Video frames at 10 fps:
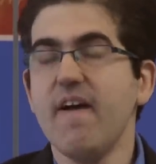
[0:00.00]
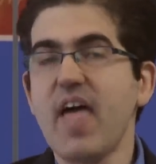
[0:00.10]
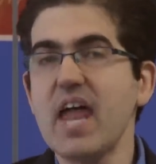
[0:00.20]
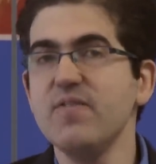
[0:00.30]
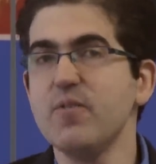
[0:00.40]

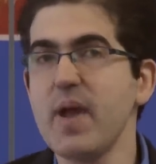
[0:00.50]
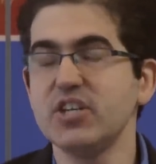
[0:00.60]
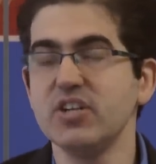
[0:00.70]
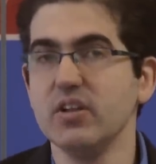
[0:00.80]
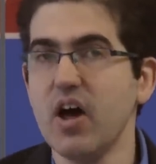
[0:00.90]
That
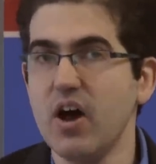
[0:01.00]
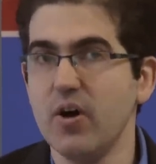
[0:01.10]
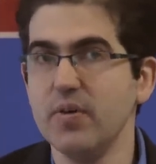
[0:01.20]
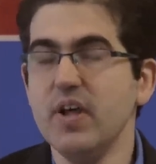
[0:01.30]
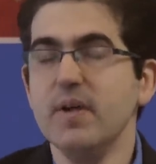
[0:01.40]
information
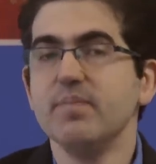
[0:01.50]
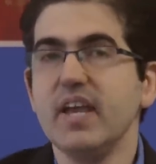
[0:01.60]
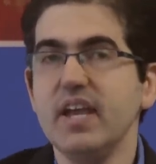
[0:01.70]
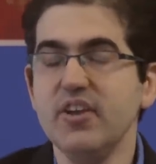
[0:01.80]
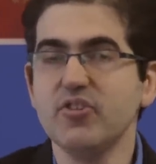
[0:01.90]
alone
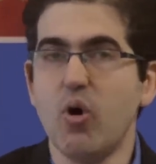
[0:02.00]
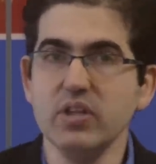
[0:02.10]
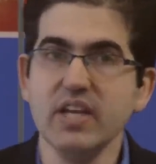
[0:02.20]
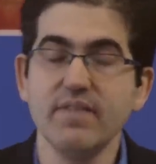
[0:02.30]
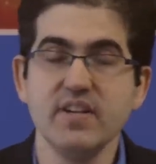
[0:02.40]
is
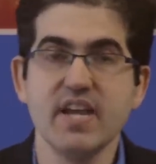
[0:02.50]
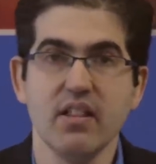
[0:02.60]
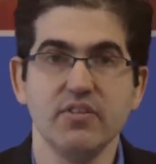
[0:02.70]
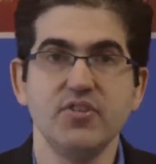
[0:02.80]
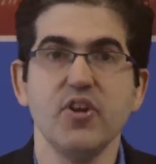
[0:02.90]
only enough to
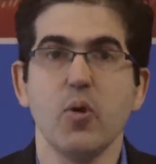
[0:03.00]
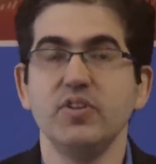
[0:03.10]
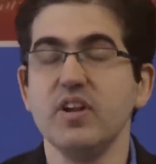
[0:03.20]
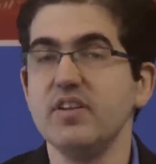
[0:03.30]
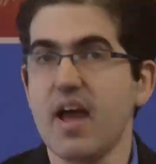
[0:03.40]
tell us that there
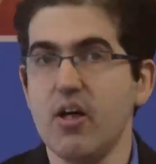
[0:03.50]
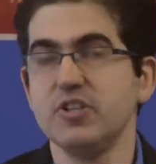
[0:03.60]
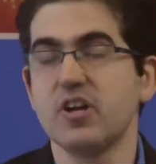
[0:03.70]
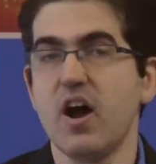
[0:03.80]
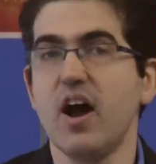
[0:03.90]
was an
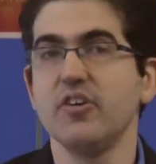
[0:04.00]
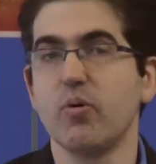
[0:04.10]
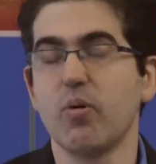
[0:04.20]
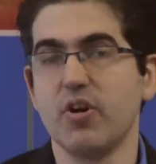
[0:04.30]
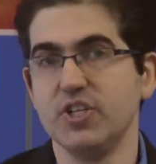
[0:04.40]
intelligent cause
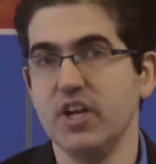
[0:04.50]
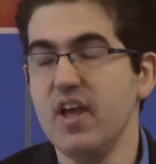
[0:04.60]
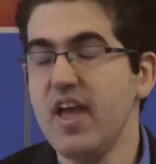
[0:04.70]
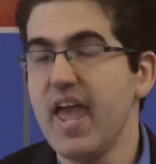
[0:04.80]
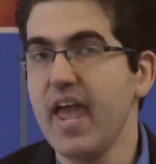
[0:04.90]
origin.
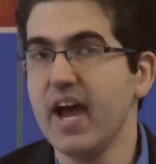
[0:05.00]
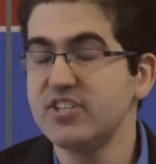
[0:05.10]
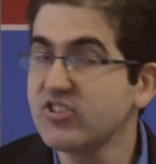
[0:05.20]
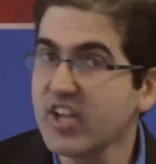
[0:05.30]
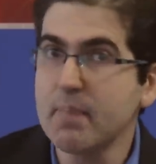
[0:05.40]
And
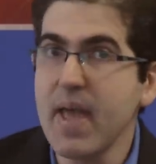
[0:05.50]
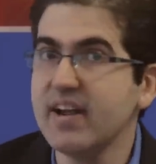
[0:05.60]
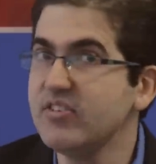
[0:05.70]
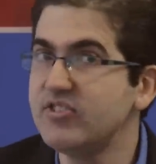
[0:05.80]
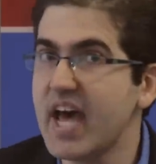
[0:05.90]
just like
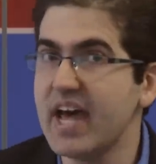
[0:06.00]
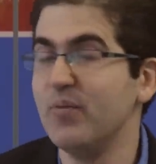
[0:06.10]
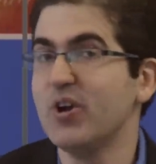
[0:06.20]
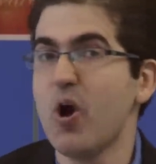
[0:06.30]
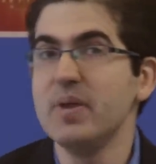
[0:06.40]
Panda said, if
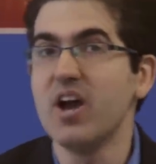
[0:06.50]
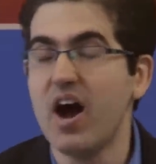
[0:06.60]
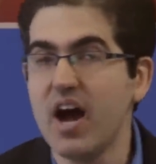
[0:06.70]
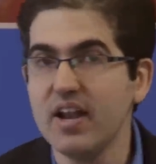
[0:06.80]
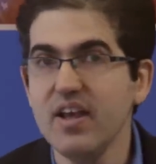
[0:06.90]
we go
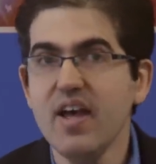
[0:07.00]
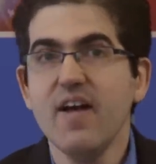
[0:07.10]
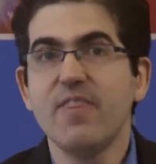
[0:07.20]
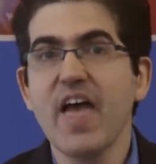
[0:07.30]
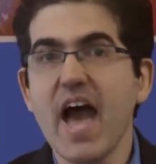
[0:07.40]
beyond
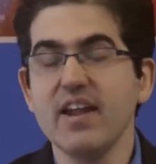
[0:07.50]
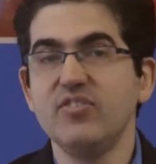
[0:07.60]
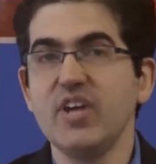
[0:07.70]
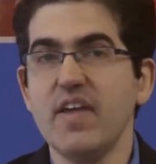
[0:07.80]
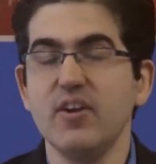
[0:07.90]
that and
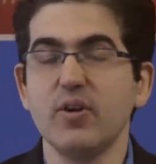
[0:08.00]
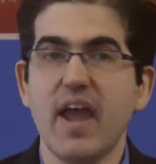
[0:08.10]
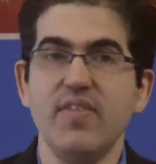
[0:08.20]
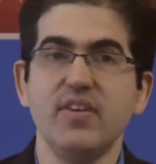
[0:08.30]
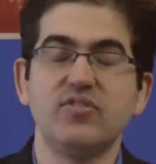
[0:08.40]
say that,
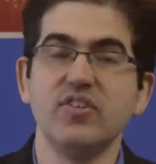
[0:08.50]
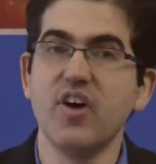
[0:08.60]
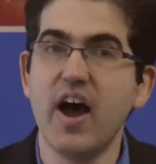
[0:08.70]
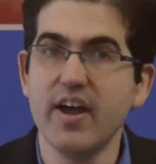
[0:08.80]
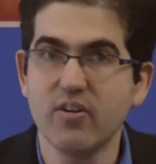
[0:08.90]
okay, this
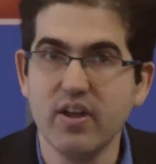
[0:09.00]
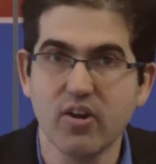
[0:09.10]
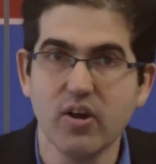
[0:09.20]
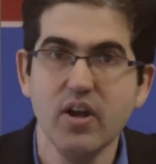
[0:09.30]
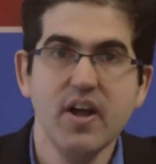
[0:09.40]
designer
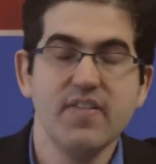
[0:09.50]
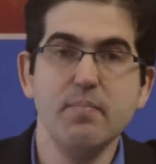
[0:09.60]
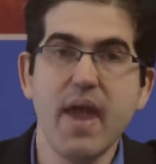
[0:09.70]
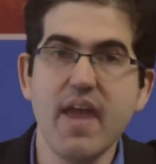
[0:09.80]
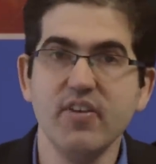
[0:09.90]
here that
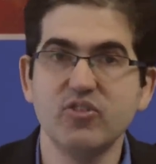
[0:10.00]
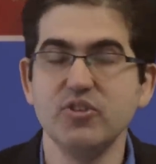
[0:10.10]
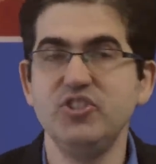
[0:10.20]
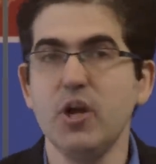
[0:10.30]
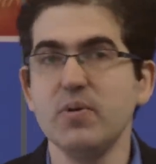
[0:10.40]
made this
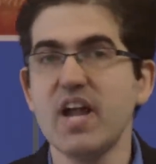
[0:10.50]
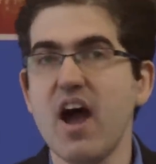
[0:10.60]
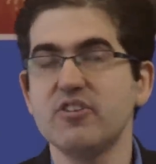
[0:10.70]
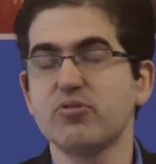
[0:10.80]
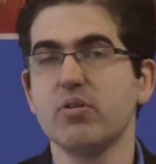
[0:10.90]
was
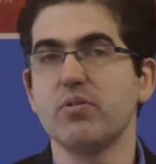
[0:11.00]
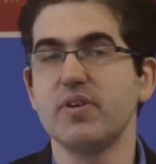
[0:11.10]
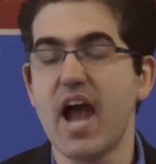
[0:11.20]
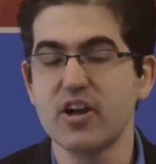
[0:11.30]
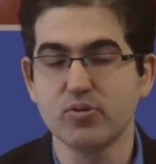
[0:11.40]
supernatural or
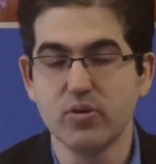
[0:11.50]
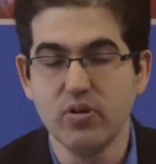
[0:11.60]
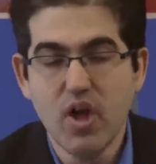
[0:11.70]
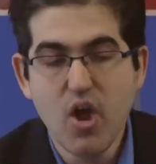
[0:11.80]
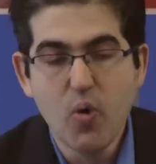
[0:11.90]

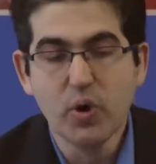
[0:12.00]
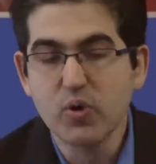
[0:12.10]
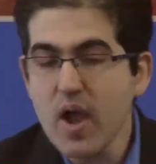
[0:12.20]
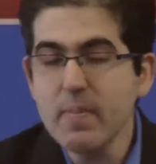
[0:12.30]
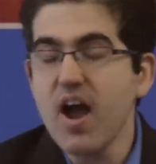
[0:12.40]
natural, we're
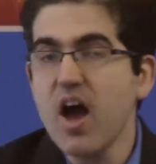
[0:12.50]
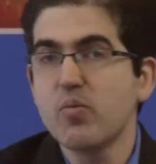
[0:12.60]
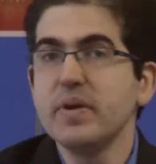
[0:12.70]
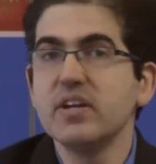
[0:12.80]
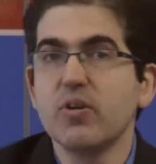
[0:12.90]
going beyond
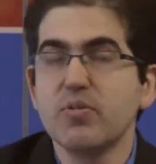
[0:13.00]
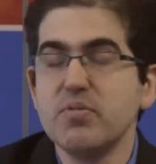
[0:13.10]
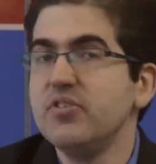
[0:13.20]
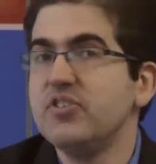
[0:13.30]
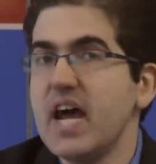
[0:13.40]
what we can learn through
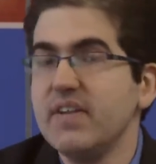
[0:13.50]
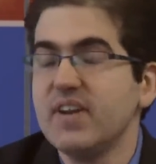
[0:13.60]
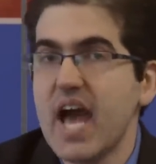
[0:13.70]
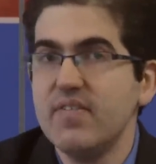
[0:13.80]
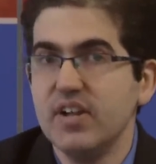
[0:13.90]
the scientific
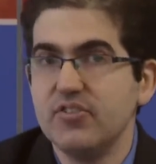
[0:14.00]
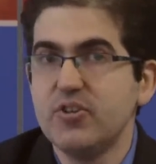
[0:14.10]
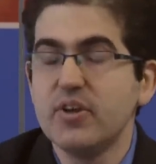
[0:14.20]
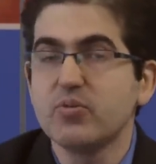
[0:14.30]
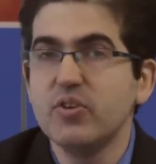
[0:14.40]
evidence.
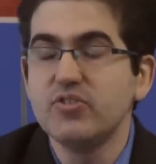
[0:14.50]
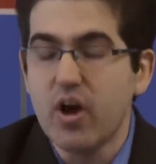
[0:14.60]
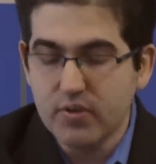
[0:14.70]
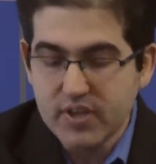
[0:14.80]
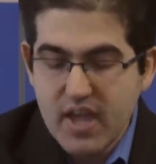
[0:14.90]
So as a
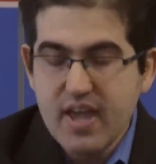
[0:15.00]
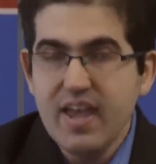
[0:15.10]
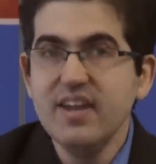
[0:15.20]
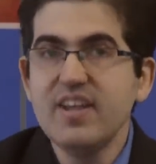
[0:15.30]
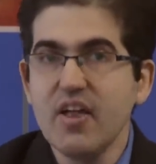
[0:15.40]
result,
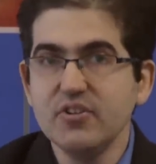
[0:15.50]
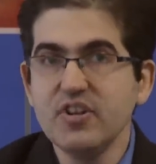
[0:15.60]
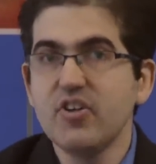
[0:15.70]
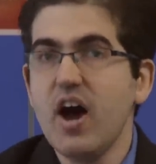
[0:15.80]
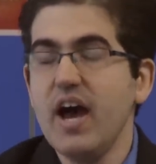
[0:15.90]
intelligent
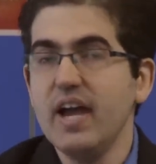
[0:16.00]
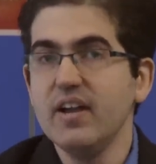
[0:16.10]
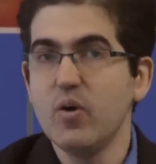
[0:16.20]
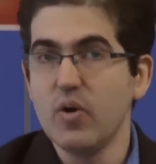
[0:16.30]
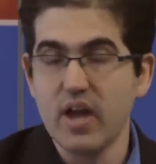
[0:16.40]

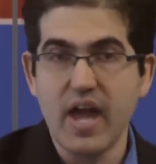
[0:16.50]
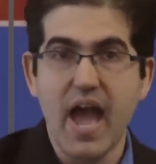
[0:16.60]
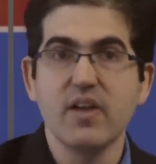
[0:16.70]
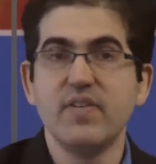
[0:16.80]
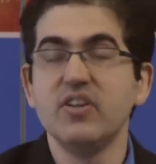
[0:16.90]
design,
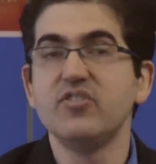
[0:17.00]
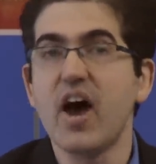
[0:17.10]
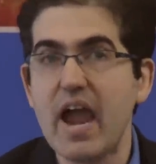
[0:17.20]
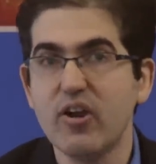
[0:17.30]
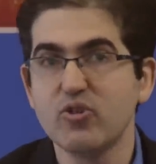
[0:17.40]
out of a
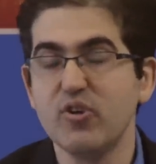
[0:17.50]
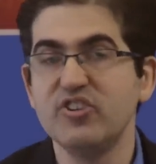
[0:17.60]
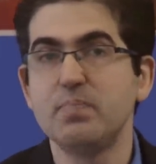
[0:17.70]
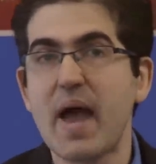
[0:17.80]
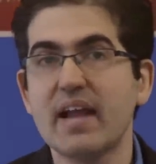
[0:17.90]
desire to
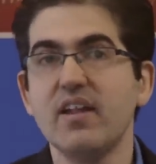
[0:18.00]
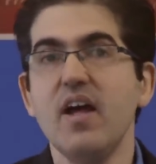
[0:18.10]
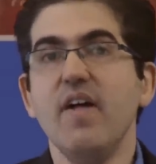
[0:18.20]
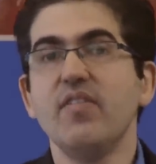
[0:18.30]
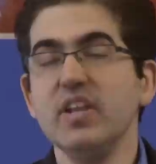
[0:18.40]
respect
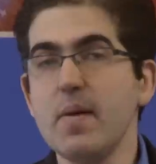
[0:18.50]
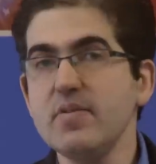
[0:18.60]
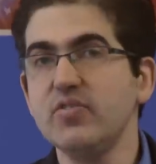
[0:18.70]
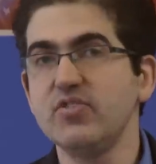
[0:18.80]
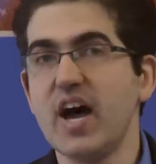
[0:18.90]
the
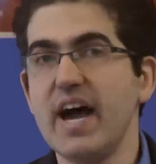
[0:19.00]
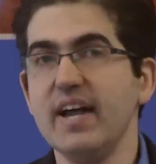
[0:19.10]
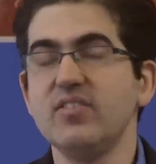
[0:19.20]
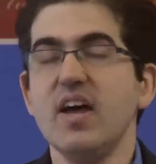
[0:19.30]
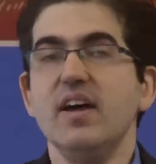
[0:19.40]
limits of
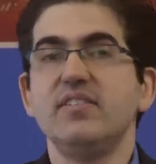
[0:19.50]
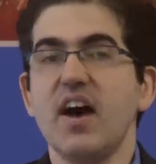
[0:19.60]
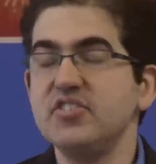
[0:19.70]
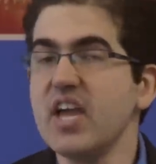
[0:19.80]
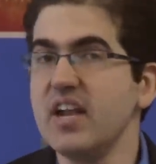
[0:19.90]
science,
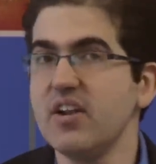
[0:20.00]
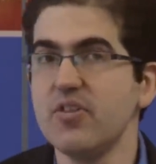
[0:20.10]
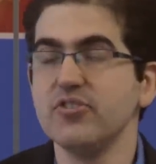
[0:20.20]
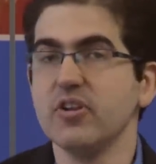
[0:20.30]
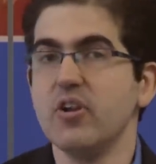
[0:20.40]
doesn't get into
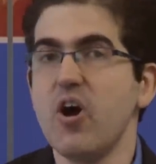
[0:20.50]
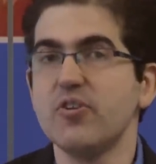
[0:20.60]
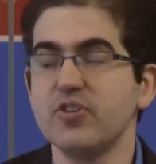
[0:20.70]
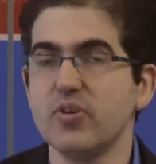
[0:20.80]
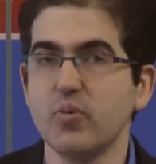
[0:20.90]
those
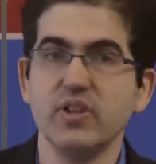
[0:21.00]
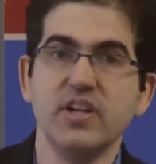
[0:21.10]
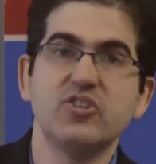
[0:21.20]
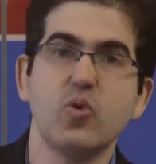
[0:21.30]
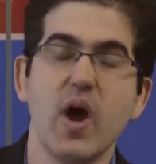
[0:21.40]
larger
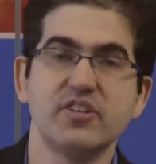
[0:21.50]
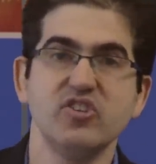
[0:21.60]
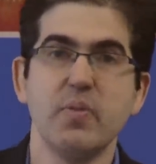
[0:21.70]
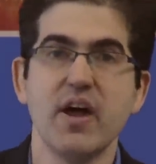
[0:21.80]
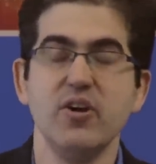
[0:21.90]
religious
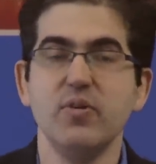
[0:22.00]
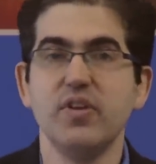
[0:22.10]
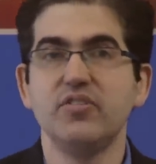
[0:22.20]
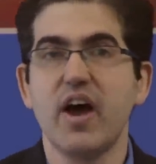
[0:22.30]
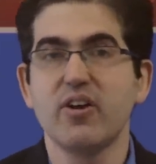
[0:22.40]
questions about who the
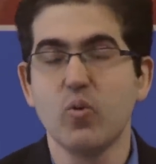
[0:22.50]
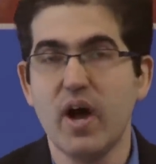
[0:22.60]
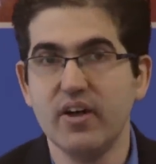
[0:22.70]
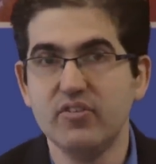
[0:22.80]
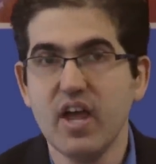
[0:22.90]
designer
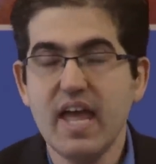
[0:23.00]
was.